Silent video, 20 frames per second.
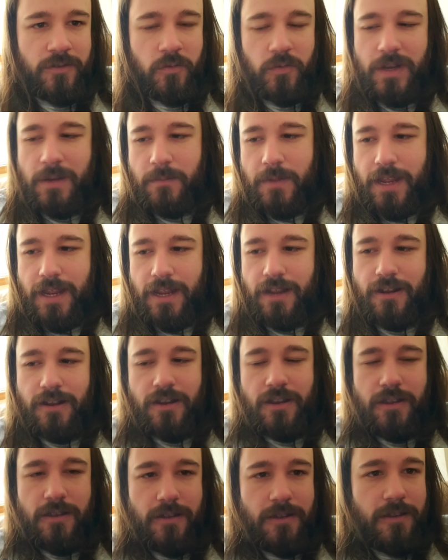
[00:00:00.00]
the remake
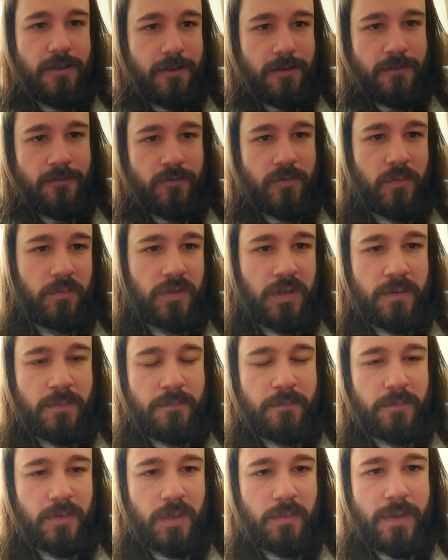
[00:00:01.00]
from
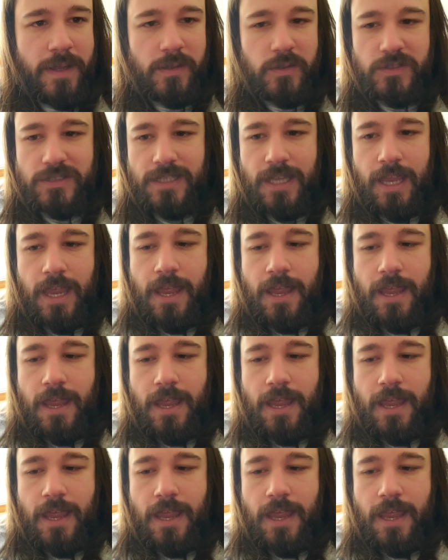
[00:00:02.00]
Blumhouse.